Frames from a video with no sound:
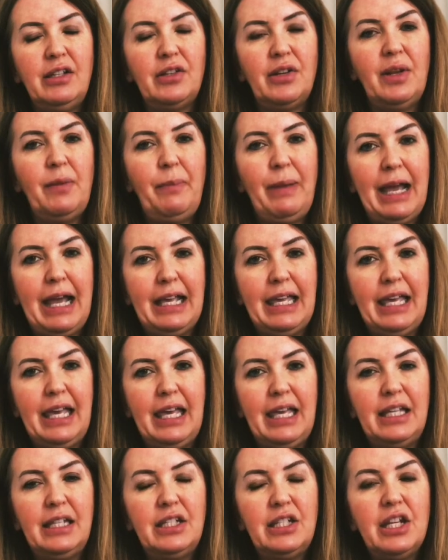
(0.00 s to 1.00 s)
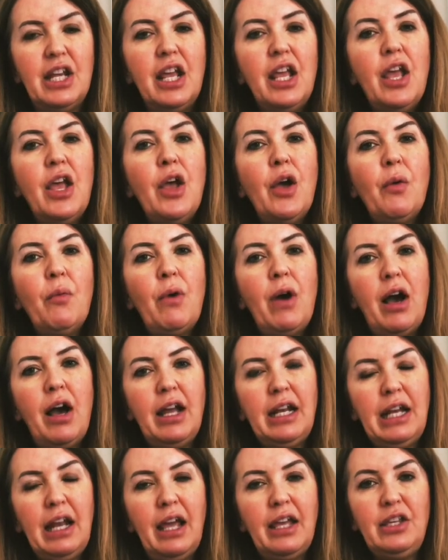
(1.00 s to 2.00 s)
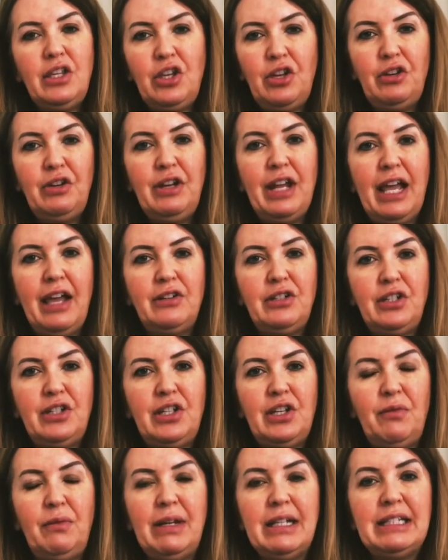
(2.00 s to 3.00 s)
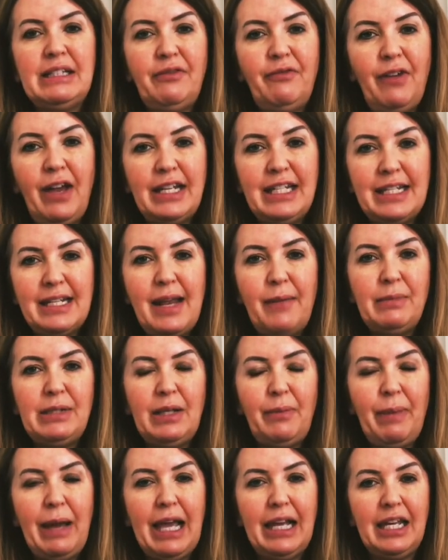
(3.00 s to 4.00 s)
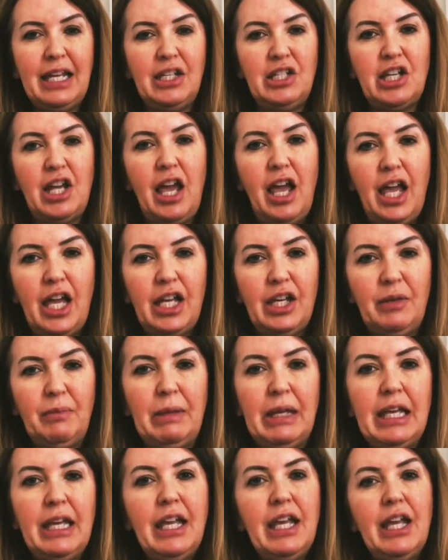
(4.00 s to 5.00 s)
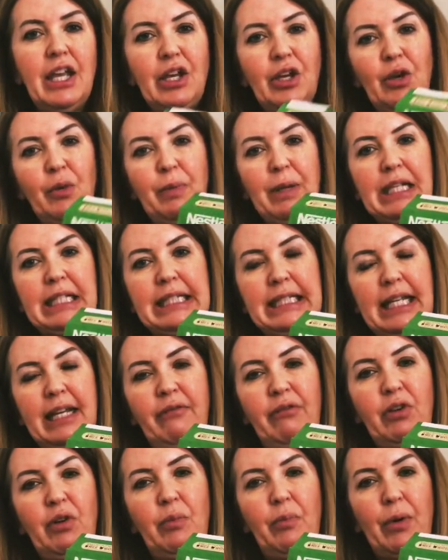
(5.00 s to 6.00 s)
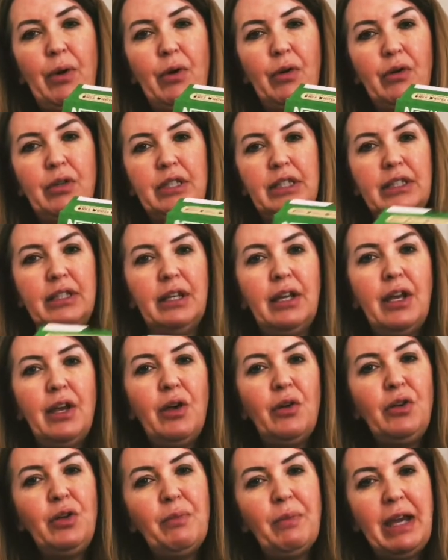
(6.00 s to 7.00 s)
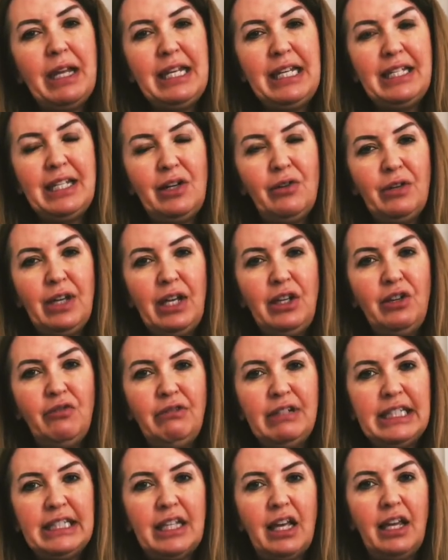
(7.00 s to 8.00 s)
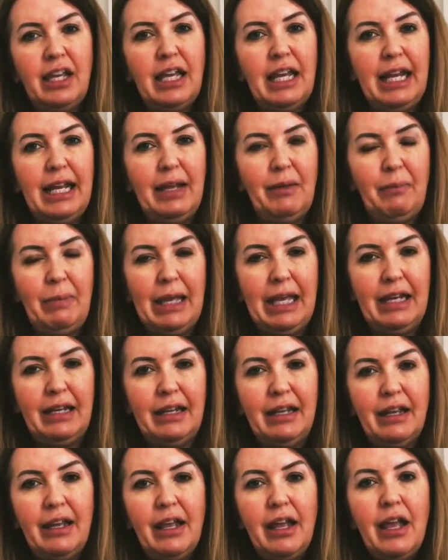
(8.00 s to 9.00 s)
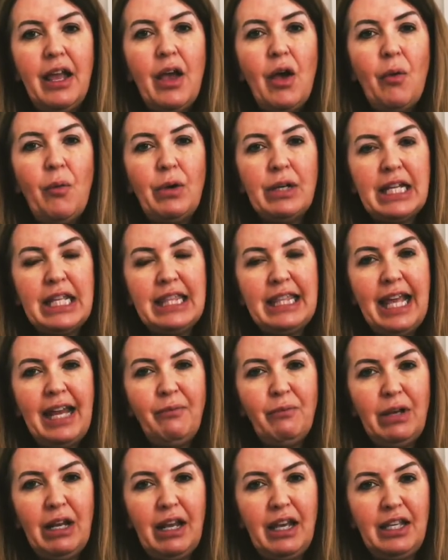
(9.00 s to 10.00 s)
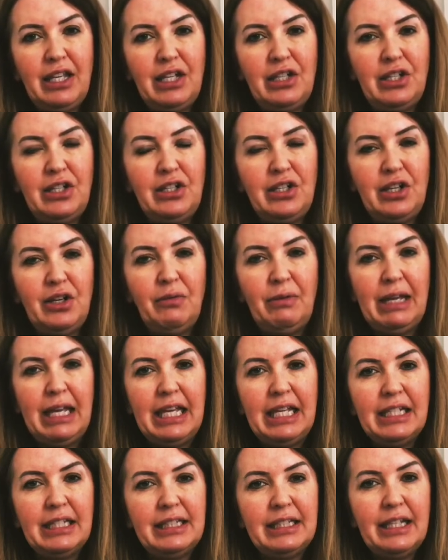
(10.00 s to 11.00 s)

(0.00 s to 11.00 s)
on a package, what I'd like you now to do is find an empty package at home. It could be a cereal box. You might need to look in your recycling bin. What I then would like you to do is,